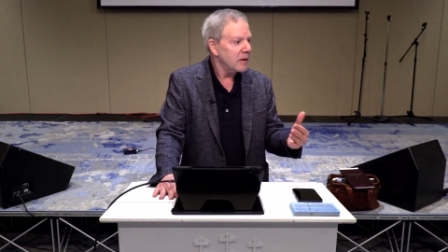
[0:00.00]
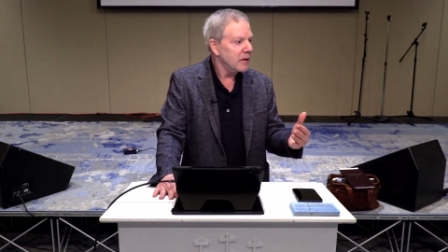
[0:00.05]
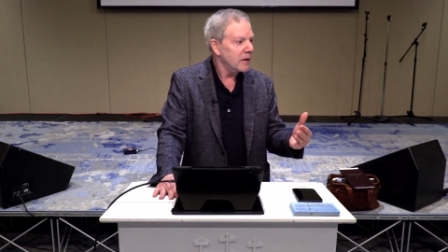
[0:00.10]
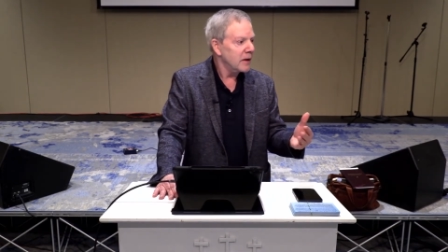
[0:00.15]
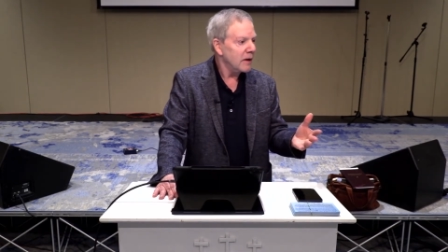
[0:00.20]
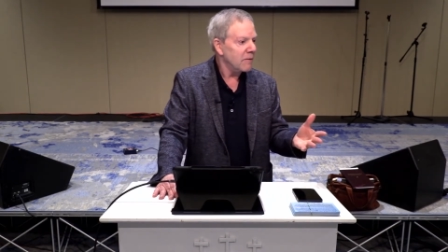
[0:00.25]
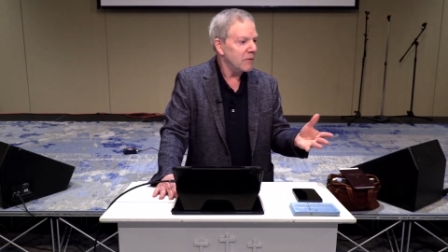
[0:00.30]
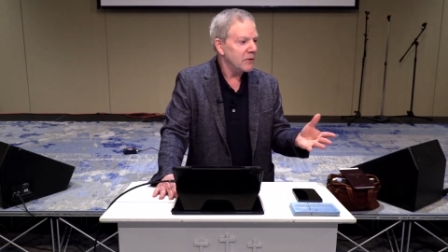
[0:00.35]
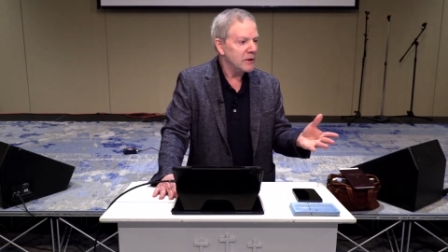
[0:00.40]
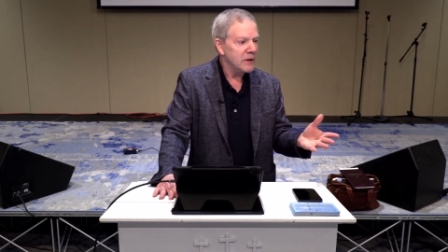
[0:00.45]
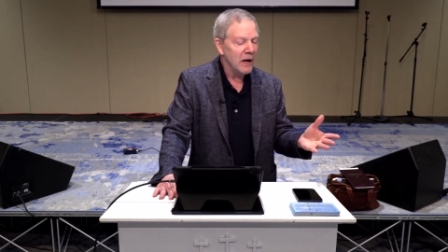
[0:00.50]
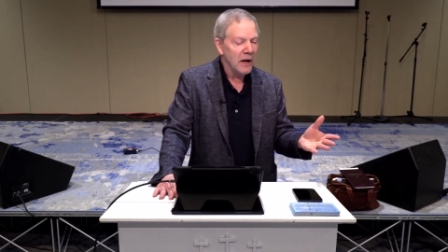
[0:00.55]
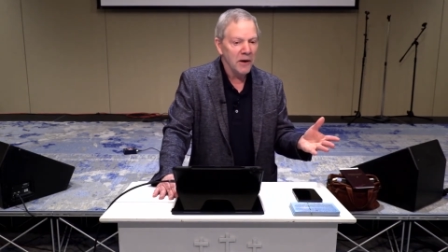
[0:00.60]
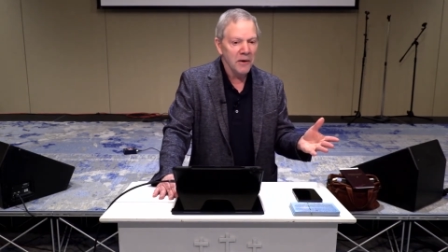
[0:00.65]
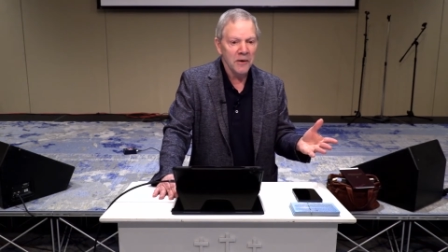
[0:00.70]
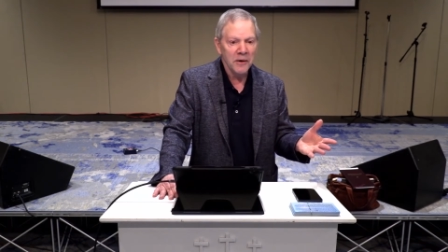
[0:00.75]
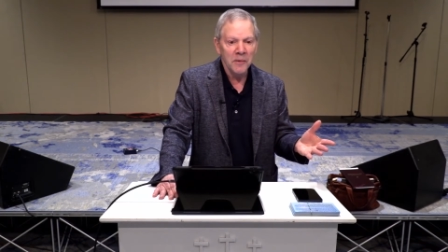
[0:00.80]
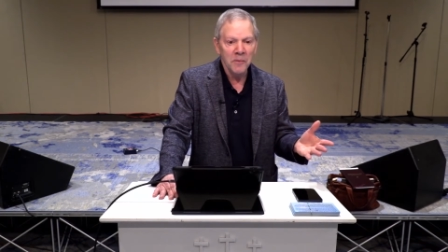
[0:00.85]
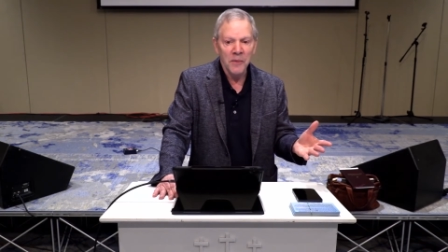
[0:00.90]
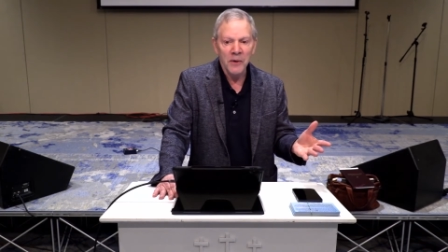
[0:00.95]
you haven't
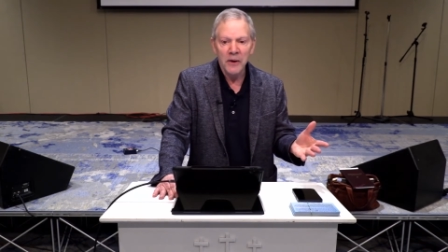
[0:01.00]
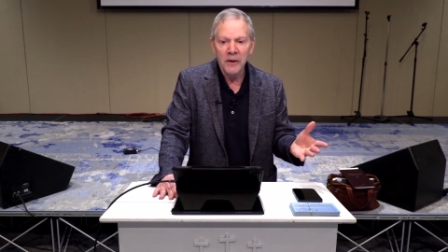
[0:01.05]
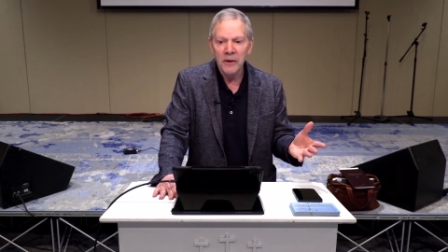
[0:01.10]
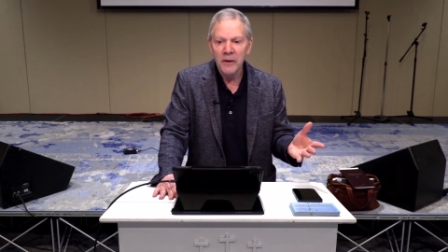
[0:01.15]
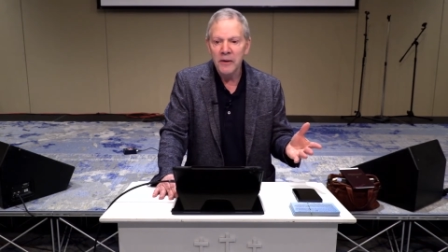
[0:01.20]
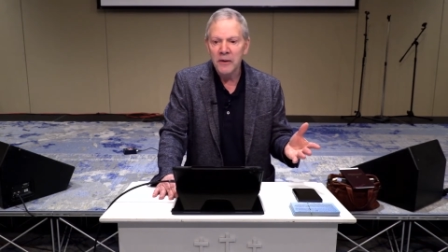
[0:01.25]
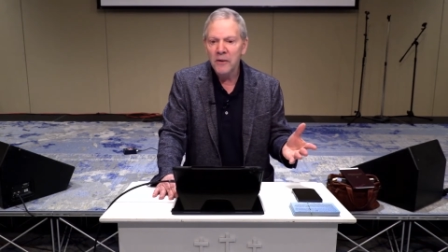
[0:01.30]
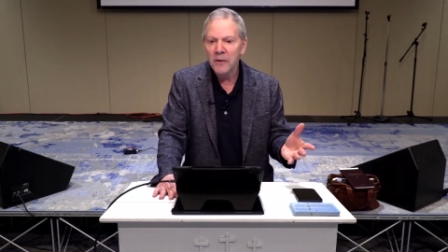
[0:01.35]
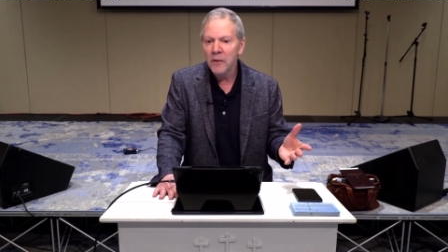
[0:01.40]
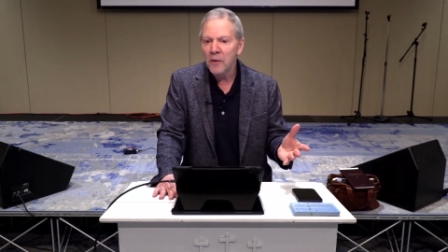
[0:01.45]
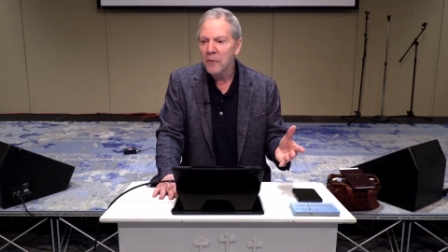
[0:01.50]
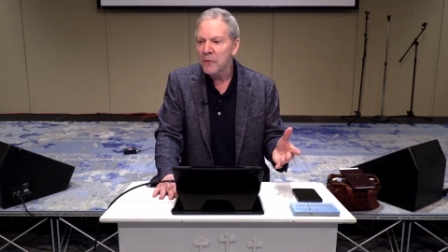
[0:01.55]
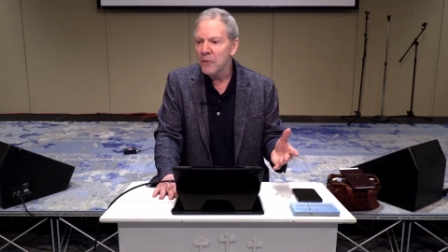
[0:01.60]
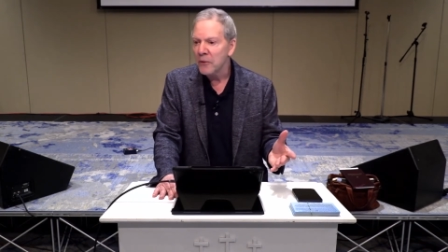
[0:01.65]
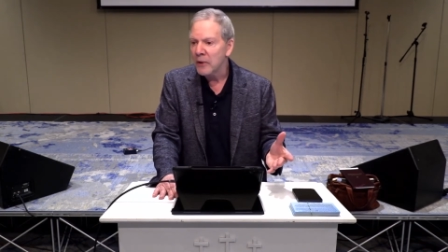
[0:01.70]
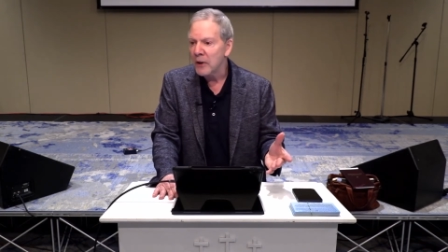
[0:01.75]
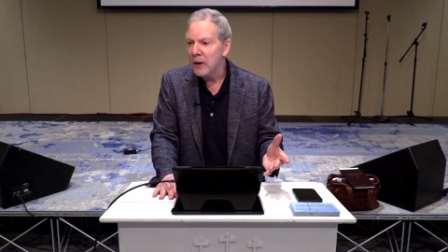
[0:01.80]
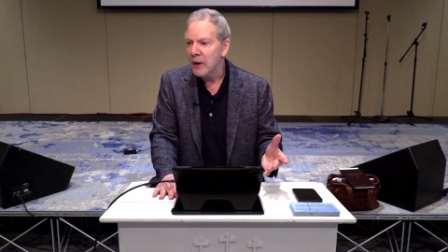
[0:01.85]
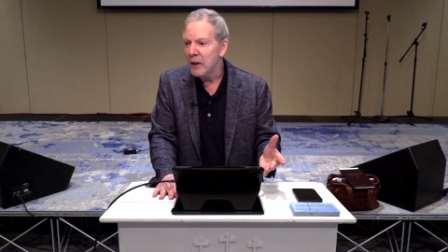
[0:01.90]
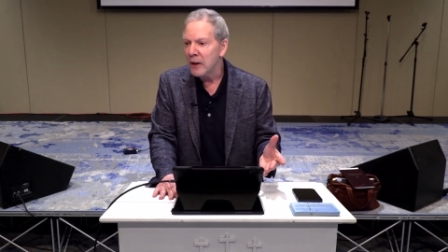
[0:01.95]
changed a bit, you know they're
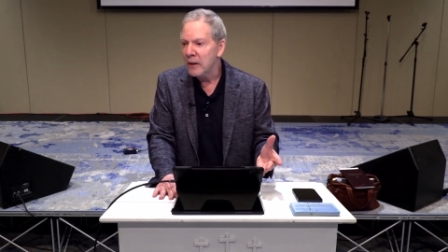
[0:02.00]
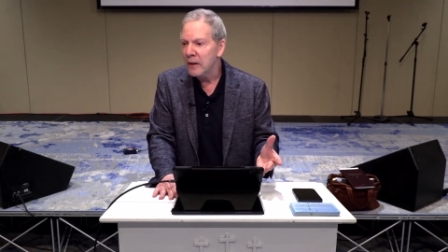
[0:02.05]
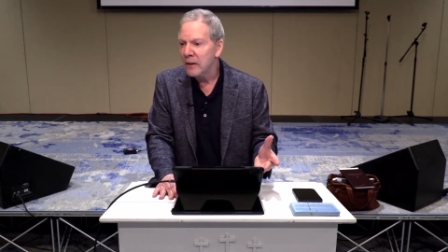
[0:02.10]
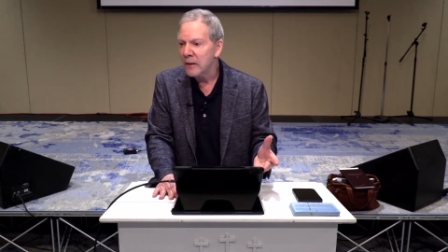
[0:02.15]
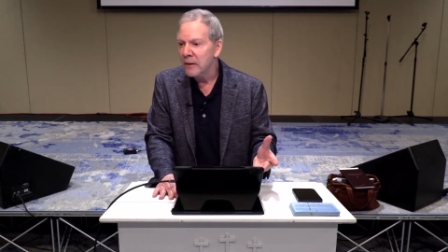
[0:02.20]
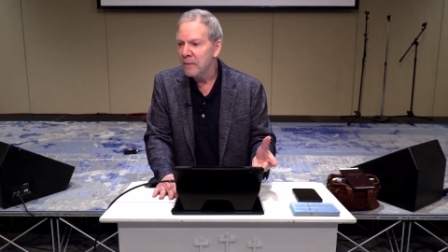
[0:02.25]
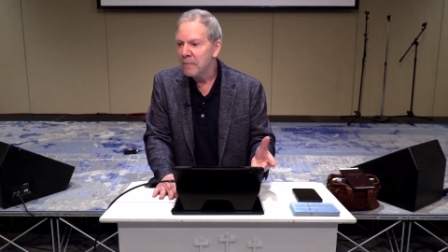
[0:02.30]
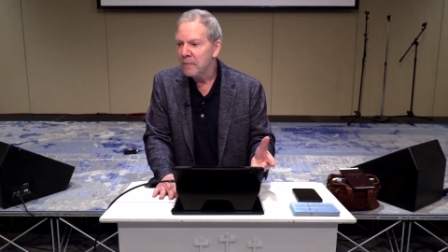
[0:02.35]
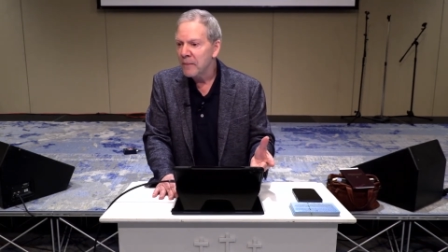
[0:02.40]
lying.